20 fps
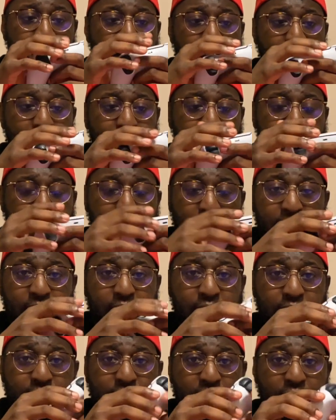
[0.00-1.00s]
I'm excited
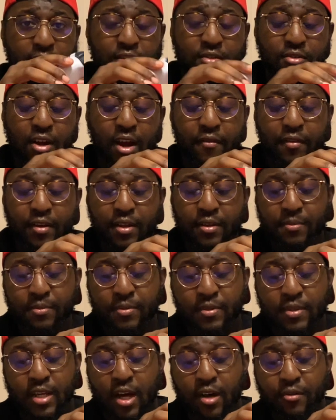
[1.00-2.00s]
to test drive it,
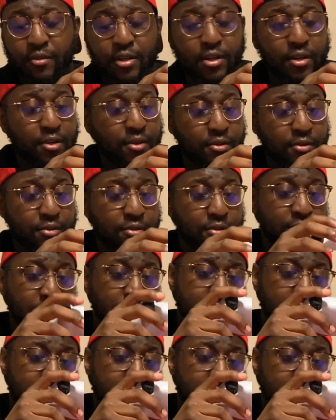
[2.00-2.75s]
see how it goes.